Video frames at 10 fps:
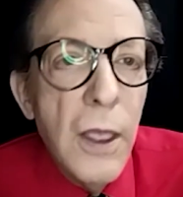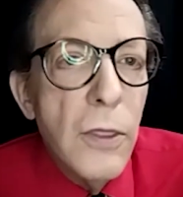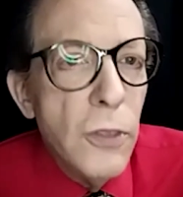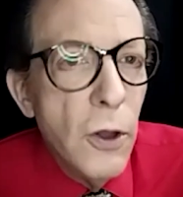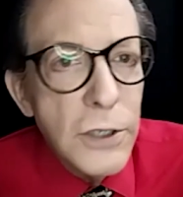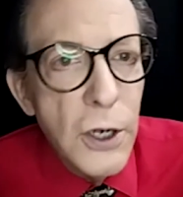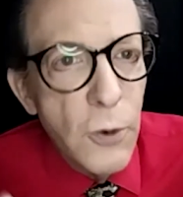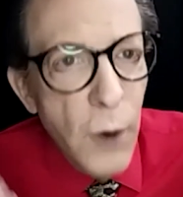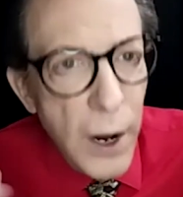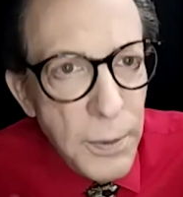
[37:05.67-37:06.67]
Those are
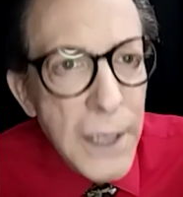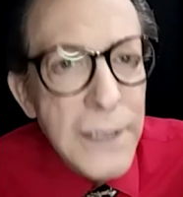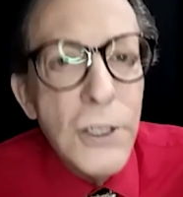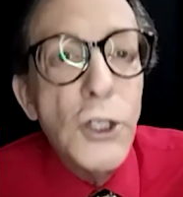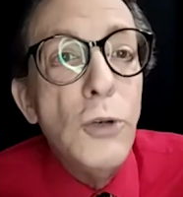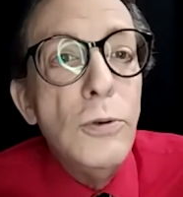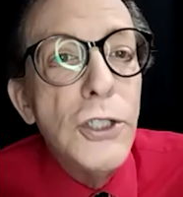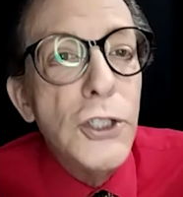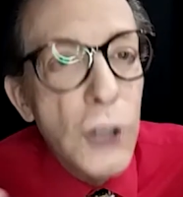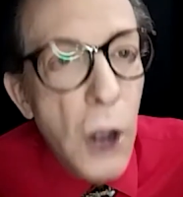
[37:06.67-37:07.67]
great places to
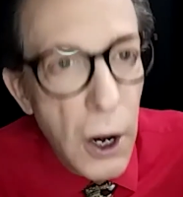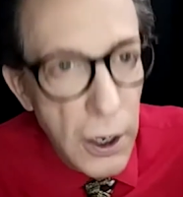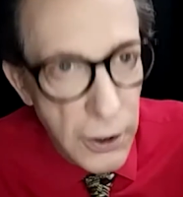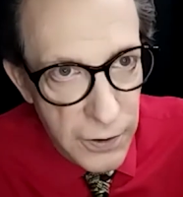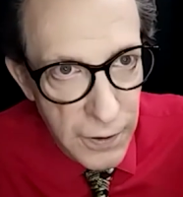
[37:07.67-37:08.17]
start